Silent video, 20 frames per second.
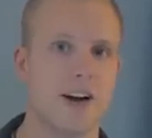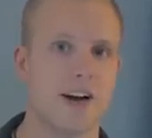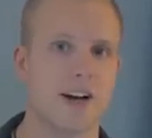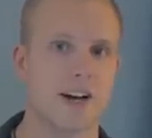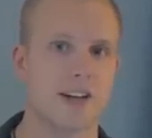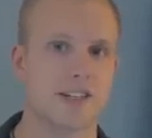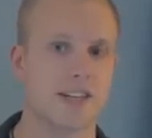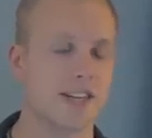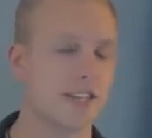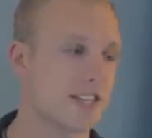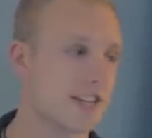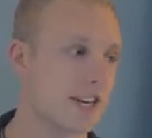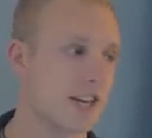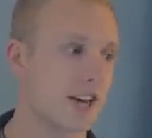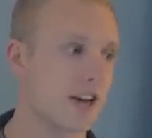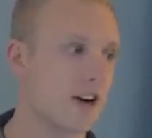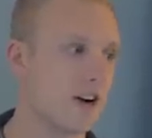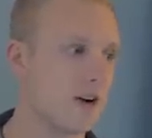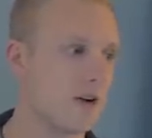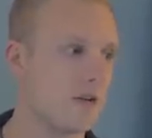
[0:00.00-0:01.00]
because that's going
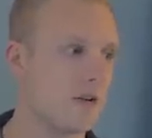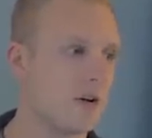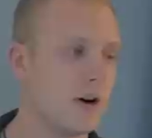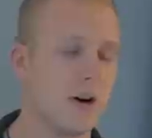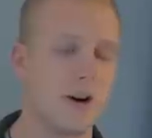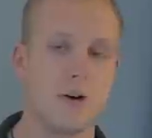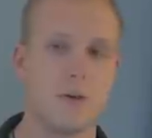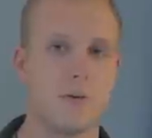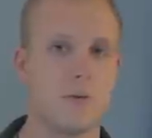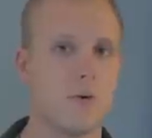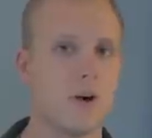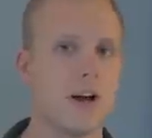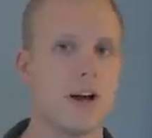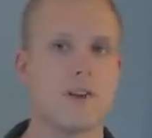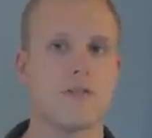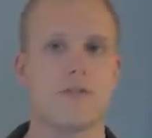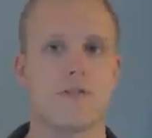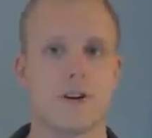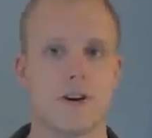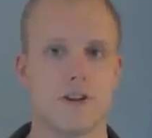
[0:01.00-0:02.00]
to go
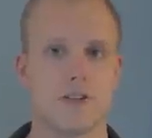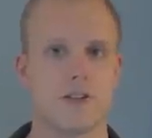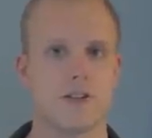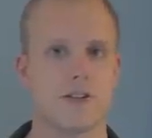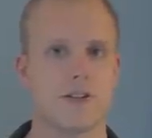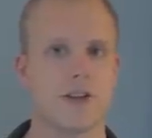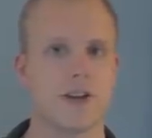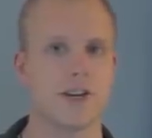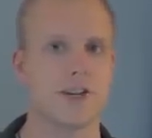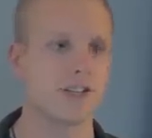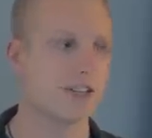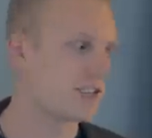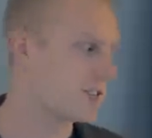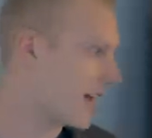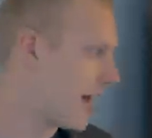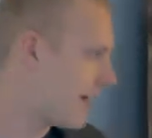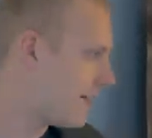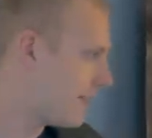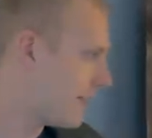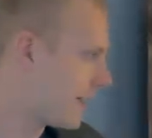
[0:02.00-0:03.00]
way further than just
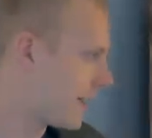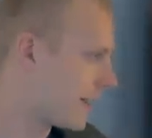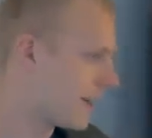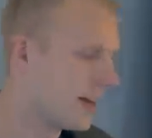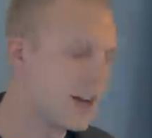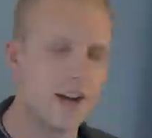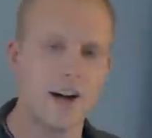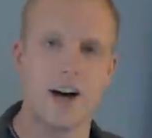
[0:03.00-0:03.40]
having